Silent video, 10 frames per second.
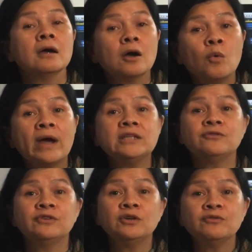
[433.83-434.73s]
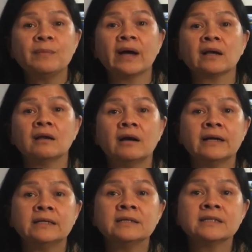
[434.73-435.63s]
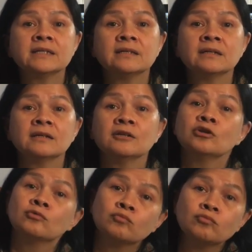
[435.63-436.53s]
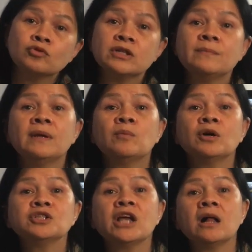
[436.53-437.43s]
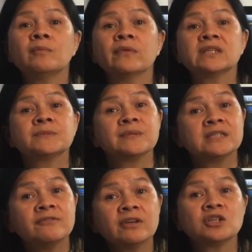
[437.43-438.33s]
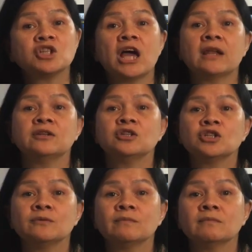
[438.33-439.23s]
Quite a few of my clients simply want help with a specific challenge.